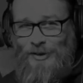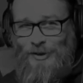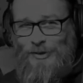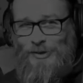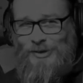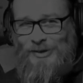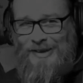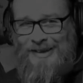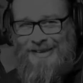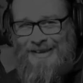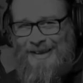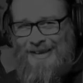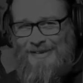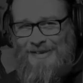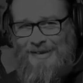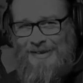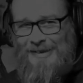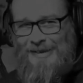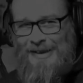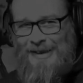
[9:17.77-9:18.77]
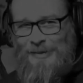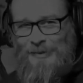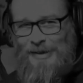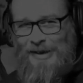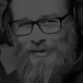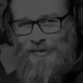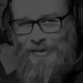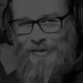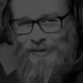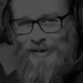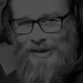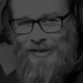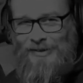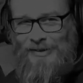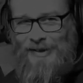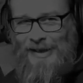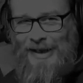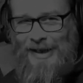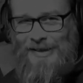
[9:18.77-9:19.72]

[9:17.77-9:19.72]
Also, the intensity of the light will have an effect on the